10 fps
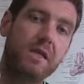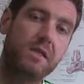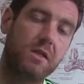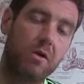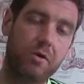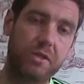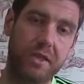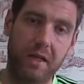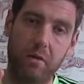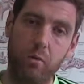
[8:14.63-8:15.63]
is to
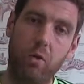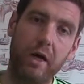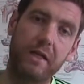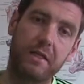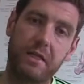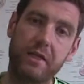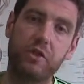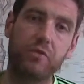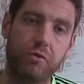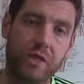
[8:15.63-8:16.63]
understanding why the
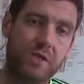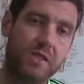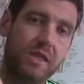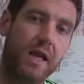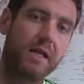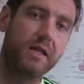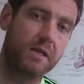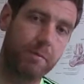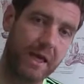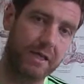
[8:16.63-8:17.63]
tissues are
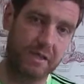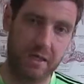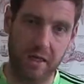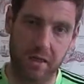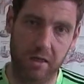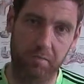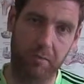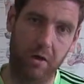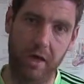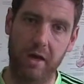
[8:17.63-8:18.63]
sending the pain signal,
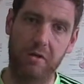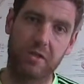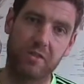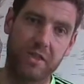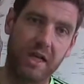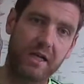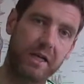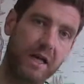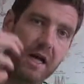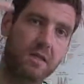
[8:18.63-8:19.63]
okay, or they're
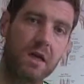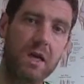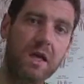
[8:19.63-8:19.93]
sending that